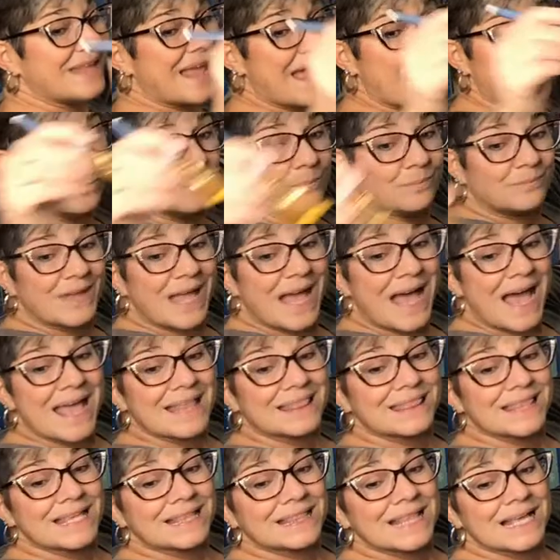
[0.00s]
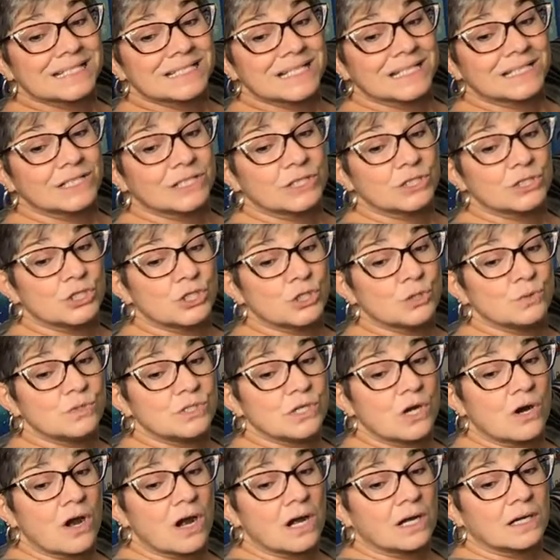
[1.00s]
Now, I think that's a little too
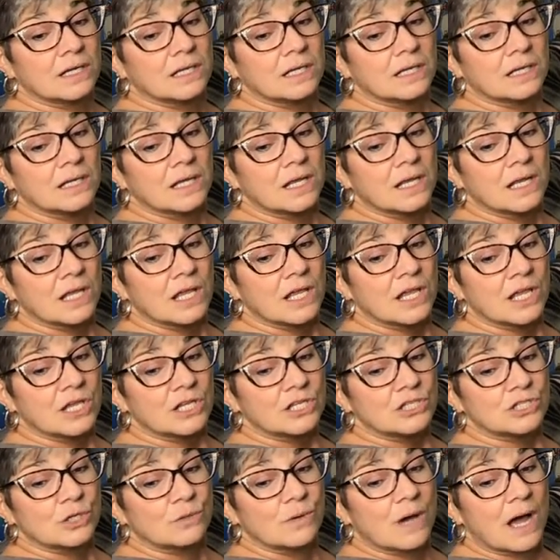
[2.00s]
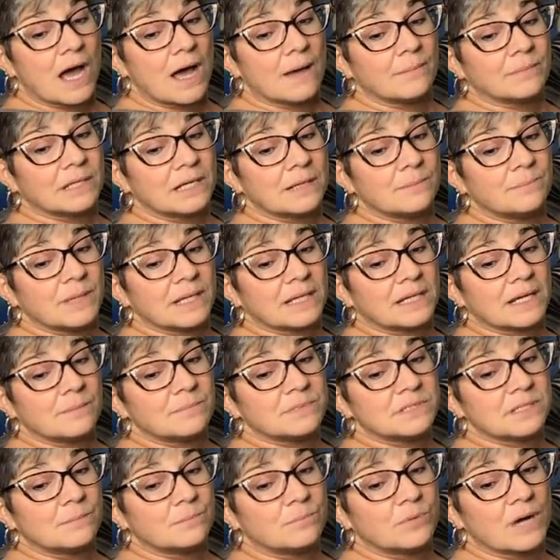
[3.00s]
dark. So I'm going to pick
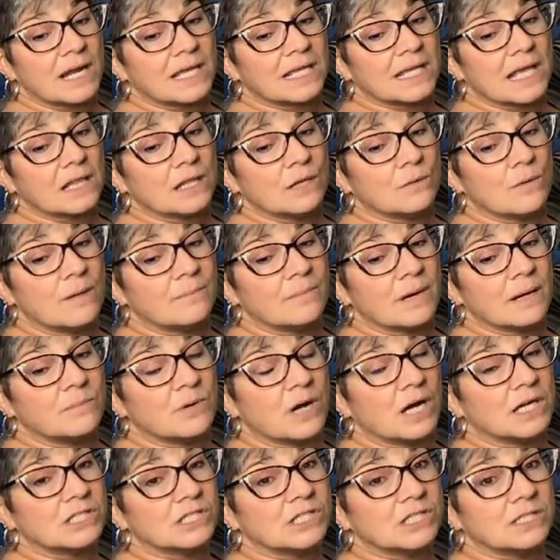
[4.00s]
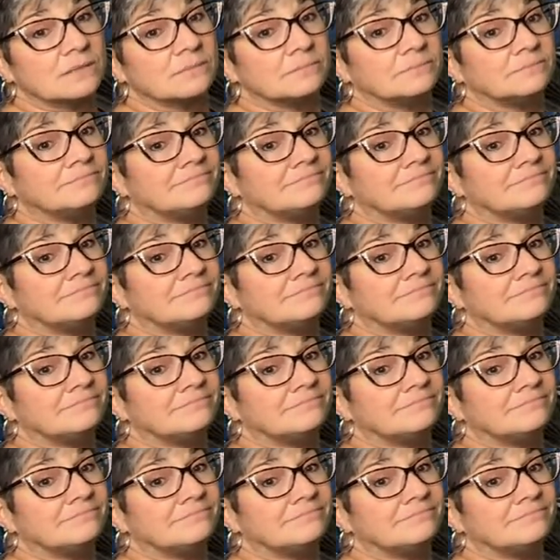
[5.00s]
up some bright yellow on my brush.